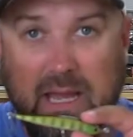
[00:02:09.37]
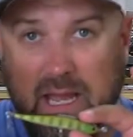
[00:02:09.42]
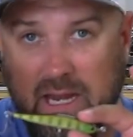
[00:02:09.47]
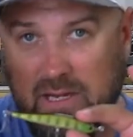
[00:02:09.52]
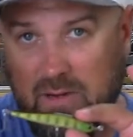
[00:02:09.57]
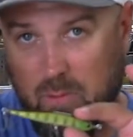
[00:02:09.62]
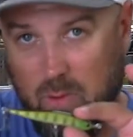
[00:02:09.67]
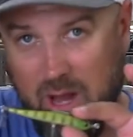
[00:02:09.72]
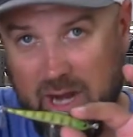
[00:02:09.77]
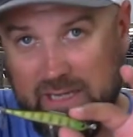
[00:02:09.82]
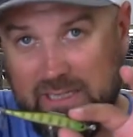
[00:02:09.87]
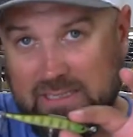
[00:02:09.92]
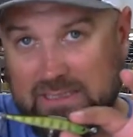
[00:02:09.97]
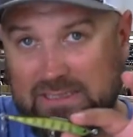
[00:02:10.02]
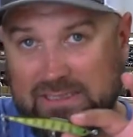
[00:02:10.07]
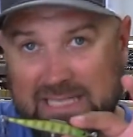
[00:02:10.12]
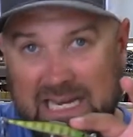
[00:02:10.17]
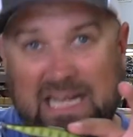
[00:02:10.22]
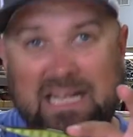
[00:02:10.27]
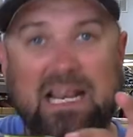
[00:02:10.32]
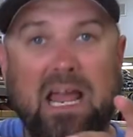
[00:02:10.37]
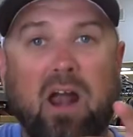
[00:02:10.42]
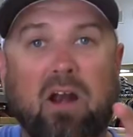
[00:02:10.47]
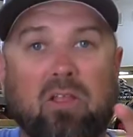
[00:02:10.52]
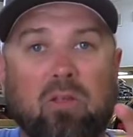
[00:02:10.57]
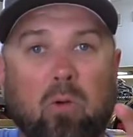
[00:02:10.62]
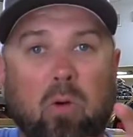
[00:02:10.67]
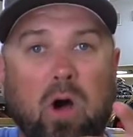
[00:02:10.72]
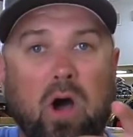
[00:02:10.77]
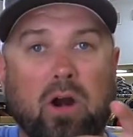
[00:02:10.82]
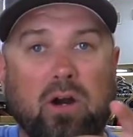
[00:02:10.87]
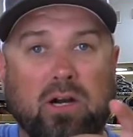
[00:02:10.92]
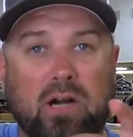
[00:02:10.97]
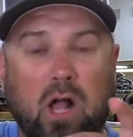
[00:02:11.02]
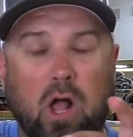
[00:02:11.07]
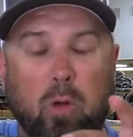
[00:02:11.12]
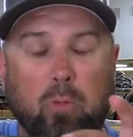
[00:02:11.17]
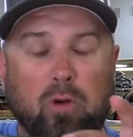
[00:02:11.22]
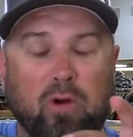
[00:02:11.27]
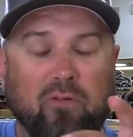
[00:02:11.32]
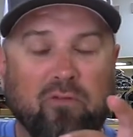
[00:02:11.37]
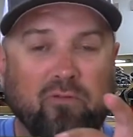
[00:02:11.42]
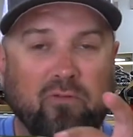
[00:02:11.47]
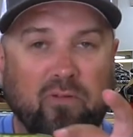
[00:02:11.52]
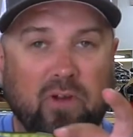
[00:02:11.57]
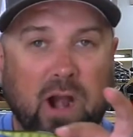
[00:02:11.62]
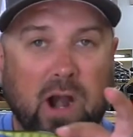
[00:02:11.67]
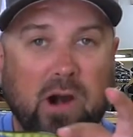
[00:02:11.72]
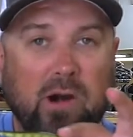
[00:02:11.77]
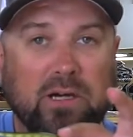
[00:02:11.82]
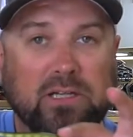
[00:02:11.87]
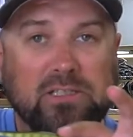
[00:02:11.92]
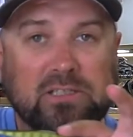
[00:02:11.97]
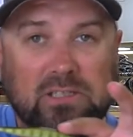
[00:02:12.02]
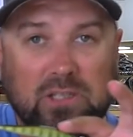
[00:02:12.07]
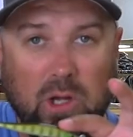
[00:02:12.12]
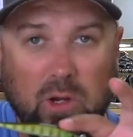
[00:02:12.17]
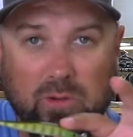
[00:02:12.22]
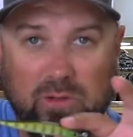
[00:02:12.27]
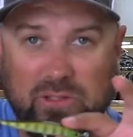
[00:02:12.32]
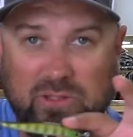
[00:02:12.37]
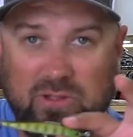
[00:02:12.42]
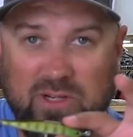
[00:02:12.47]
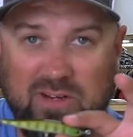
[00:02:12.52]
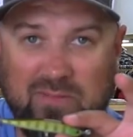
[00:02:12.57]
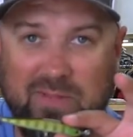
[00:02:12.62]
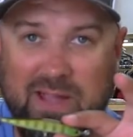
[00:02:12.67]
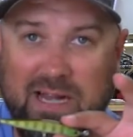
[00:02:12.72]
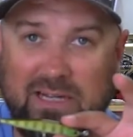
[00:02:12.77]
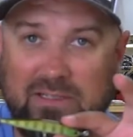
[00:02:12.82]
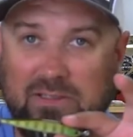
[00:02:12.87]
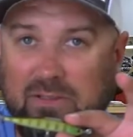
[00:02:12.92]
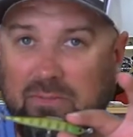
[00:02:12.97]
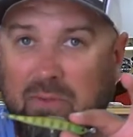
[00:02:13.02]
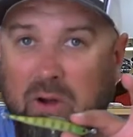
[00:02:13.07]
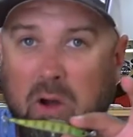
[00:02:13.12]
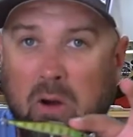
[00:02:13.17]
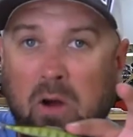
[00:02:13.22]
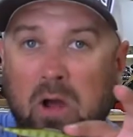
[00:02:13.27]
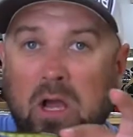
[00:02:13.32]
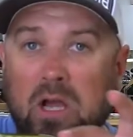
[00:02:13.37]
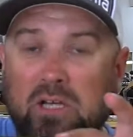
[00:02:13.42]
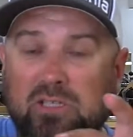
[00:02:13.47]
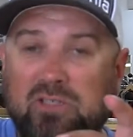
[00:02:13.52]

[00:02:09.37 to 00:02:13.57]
And you want it to sink down in the water column in a very slow retreat back to the boat.